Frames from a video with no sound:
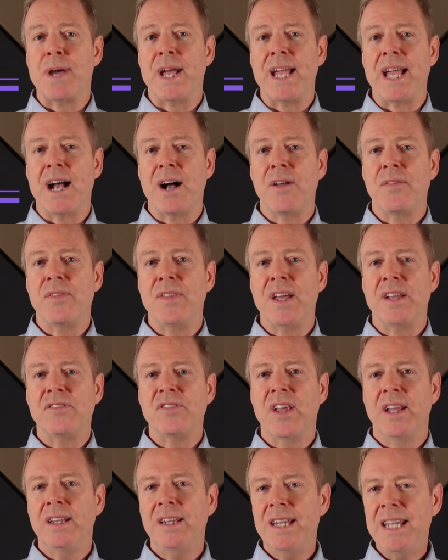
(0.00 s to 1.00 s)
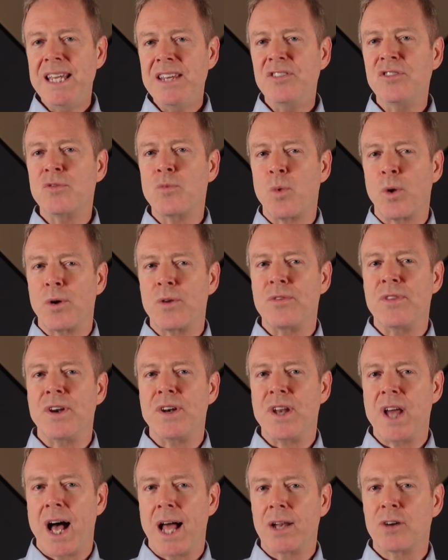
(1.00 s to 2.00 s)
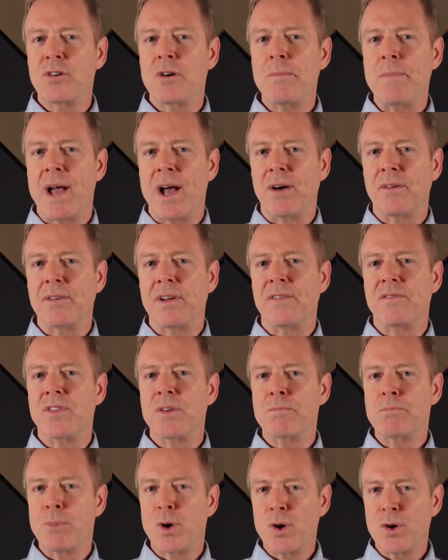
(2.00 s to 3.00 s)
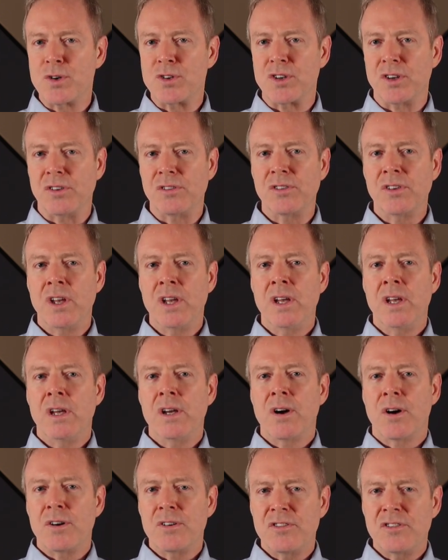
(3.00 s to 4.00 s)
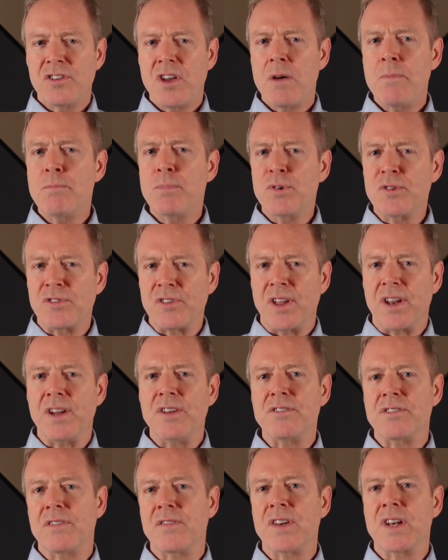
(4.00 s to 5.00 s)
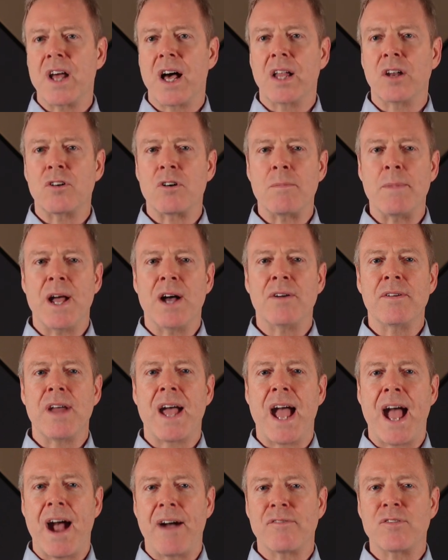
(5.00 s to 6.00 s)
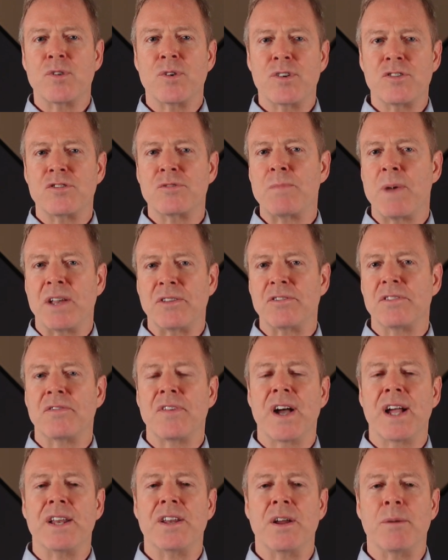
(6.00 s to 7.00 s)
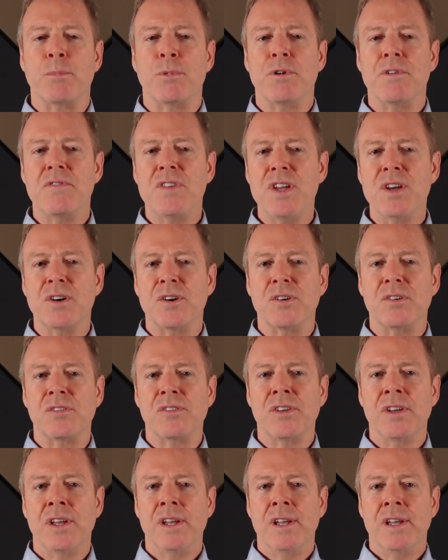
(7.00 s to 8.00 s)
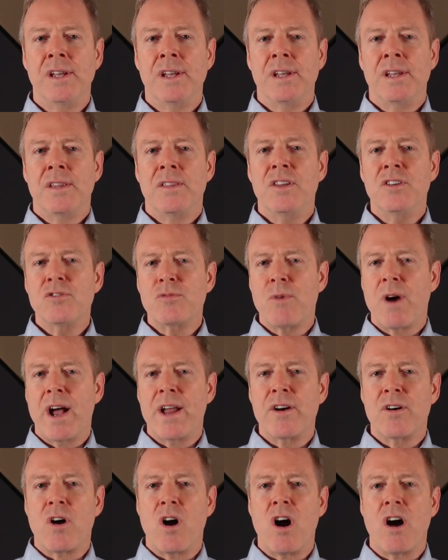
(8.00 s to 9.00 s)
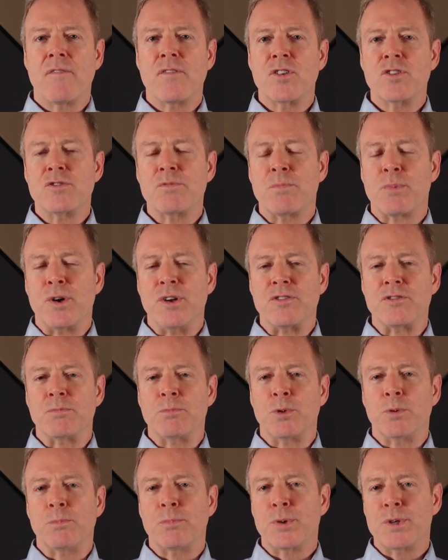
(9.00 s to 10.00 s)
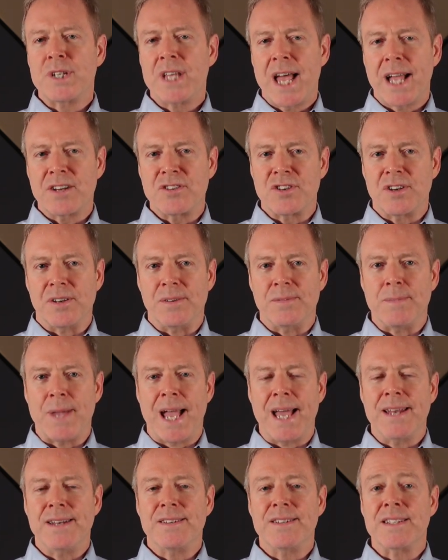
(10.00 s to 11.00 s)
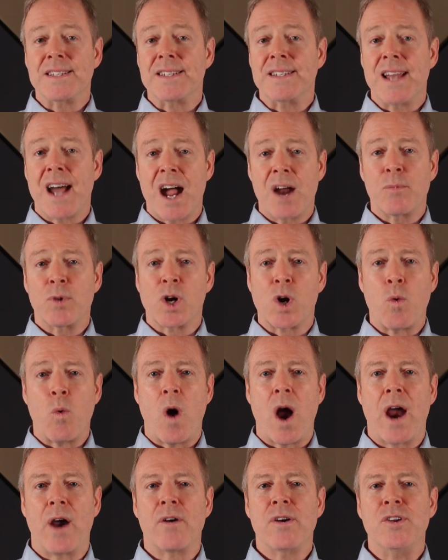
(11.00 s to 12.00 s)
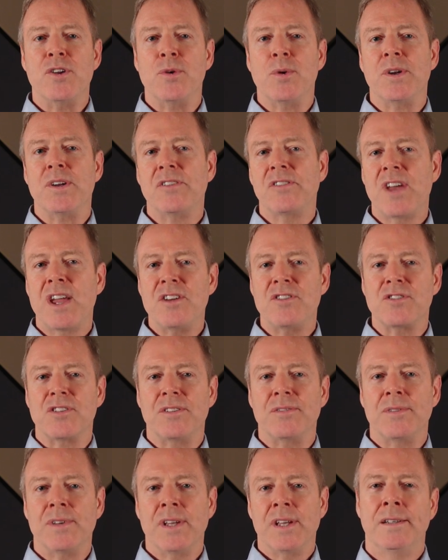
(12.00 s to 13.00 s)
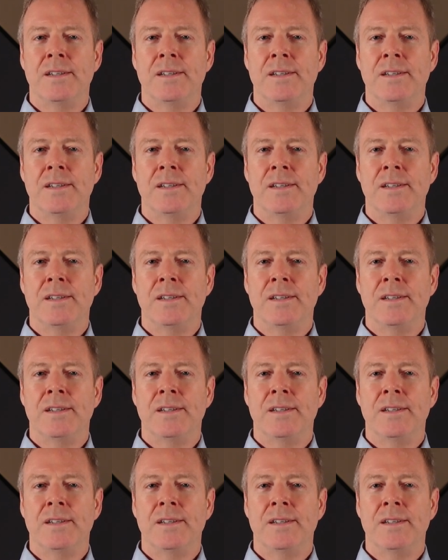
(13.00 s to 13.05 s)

payout that's at least worth the dollar amount of the purchase or some percentage of the dollar amount after a specified number of years. This rider offers principal protection and does not require annuitization.